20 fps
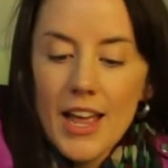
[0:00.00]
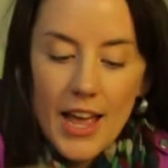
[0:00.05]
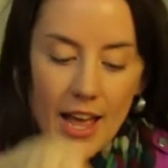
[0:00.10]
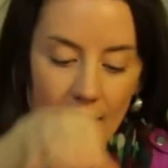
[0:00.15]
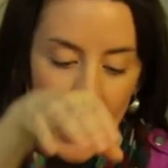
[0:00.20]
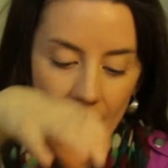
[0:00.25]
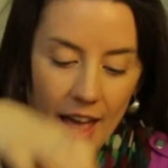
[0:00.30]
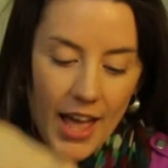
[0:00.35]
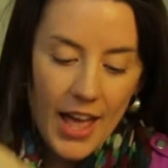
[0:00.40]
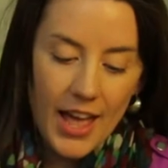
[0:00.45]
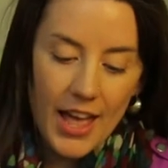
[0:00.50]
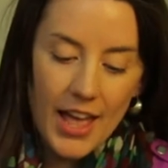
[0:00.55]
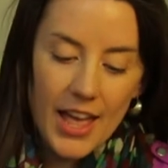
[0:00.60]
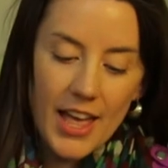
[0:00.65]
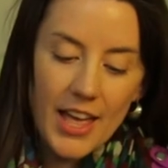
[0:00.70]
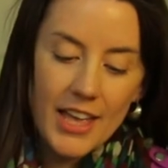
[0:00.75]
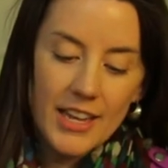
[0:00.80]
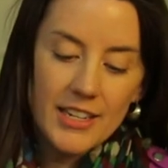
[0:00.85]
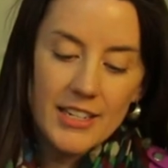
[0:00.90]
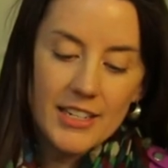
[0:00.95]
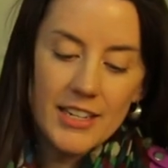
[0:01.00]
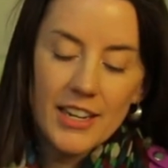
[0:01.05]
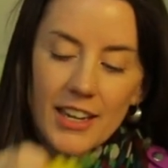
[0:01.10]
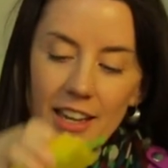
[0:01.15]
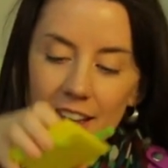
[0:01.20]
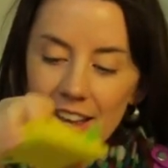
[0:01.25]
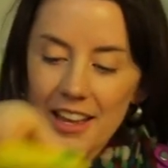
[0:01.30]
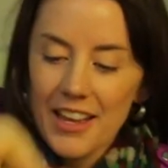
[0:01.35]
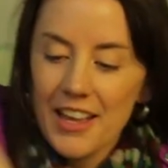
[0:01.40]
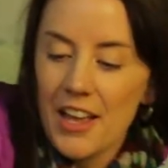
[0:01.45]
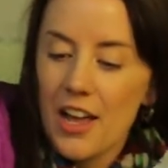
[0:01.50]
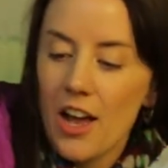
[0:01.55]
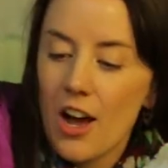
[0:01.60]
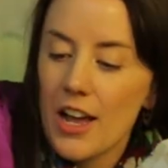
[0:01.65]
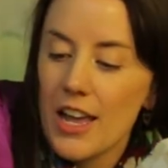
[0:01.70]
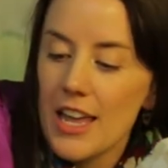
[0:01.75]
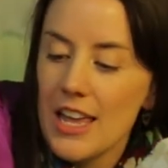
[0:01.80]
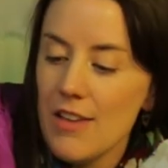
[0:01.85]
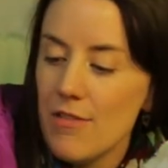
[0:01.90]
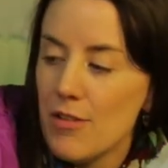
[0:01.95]
And I
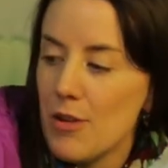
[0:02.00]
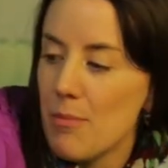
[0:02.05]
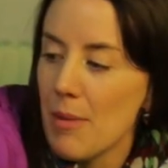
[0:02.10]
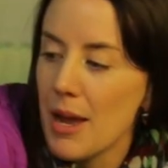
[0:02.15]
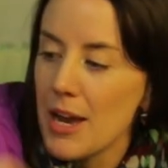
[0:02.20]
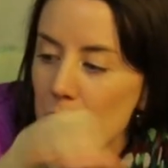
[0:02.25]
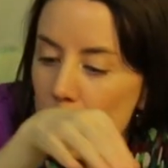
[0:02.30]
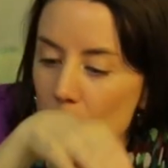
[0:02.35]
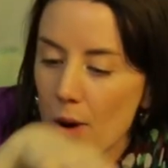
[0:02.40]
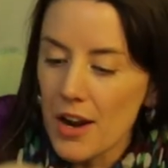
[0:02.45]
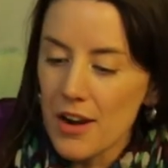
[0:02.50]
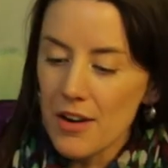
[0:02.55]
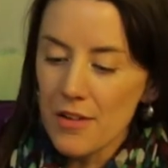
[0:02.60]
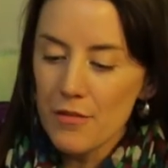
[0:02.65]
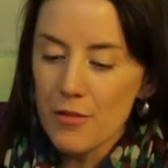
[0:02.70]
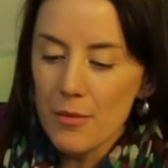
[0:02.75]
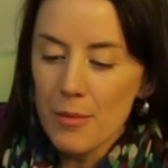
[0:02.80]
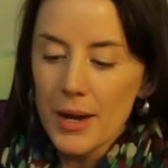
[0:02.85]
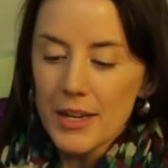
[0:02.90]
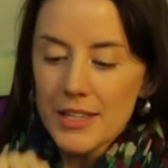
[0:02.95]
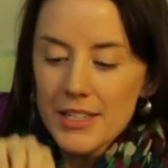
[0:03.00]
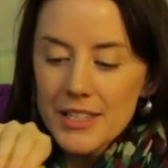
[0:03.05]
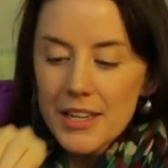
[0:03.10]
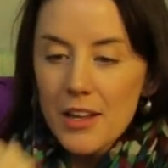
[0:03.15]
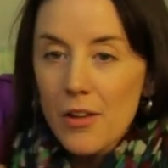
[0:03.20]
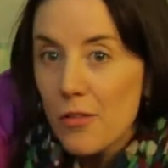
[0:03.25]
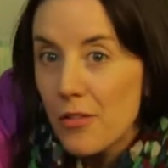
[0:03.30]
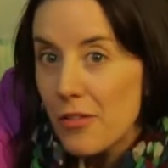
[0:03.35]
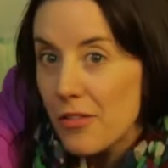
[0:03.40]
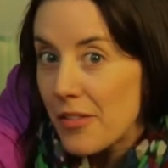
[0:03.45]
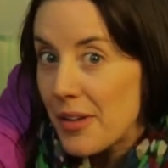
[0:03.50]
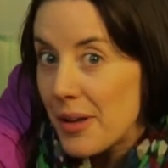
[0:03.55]
even made one for myself.